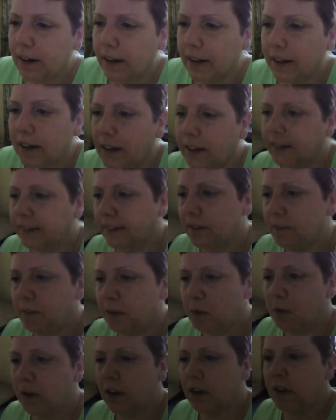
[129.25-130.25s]
right, guys, it's going
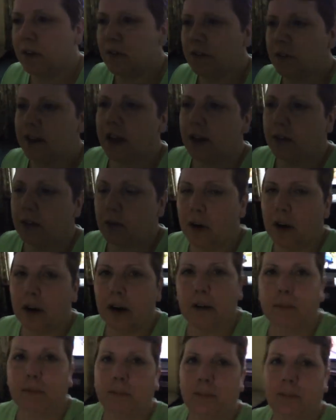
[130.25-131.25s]
to be one of those days where
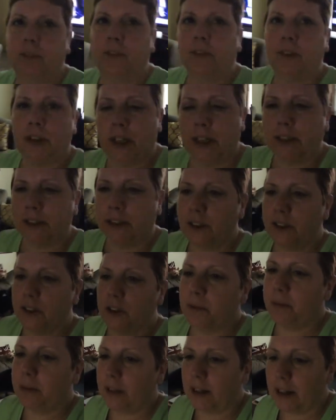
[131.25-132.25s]
I'm chasing
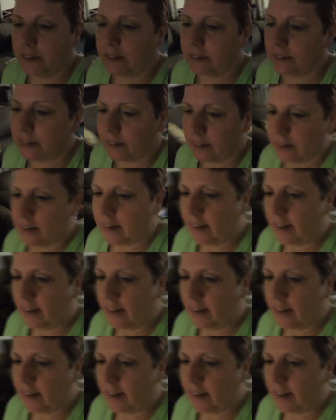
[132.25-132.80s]
UPS.